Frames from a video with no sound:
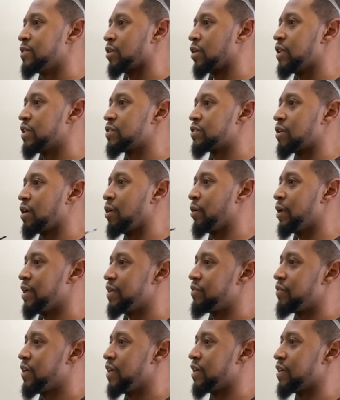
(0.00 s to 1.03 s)
So this will go with his
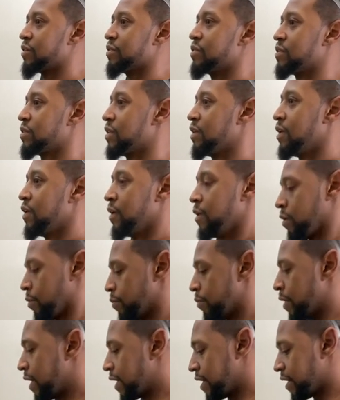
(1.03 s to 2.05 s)
vehicle. Okay,
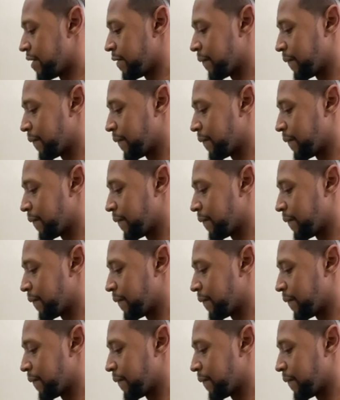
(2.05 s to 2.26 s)
but, so